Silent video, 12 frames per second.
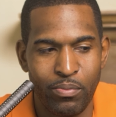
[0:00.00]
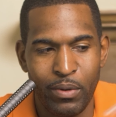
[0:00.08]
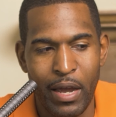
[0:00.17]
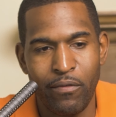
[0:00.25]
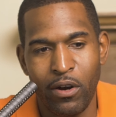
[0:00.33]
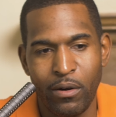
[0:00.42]

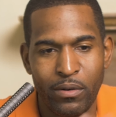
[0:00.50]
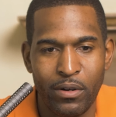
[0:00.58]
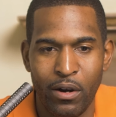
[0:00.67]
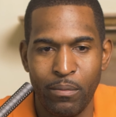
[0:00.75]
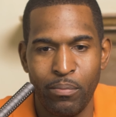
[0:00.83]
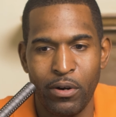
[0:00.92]
have
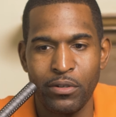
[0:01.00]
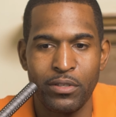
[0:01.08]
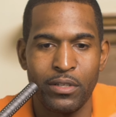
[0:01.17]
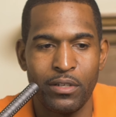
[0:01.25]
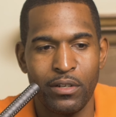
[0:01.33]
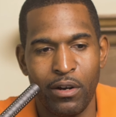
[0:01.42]
our
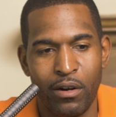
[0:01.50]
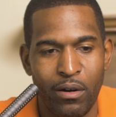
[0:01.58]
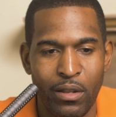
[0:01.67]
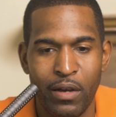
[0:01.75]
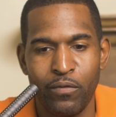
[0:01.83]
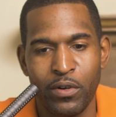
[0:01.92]
person, our
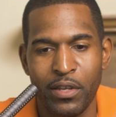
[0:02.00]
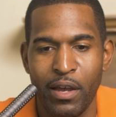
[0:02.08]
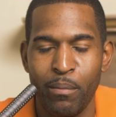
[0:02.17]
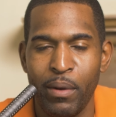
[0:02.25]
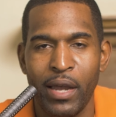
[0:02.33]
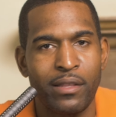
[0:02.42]
loved one,
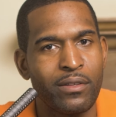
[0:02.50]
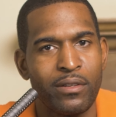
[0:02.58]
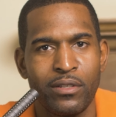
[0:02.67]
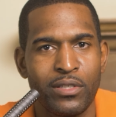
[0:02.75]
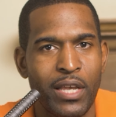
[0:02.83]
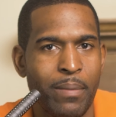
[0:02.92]
come back
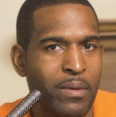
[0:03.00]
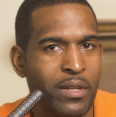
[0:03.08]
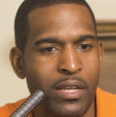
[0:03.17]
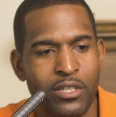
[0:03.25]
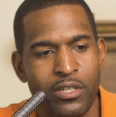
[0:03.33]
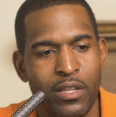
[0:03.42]
in the same
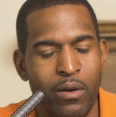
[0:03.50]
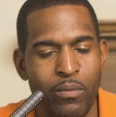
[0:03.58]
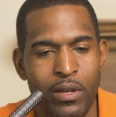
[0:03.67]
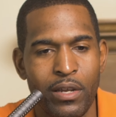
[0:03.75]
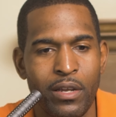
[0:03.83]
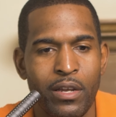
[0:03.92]
condition that
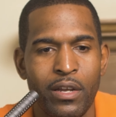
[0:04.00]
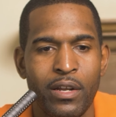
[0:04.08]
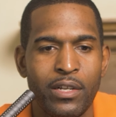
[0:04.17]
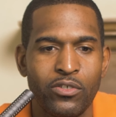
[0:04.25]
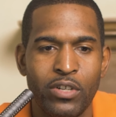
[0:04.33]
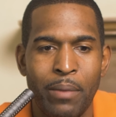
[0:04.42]
we
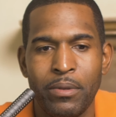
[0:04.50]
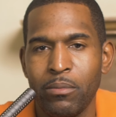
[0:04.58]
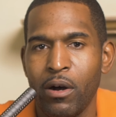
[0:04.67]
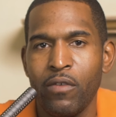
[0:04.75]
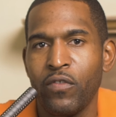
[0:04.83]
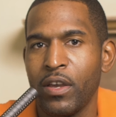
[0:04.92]
dropped
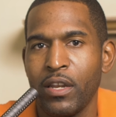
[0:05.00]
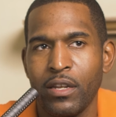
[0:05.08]
them off in.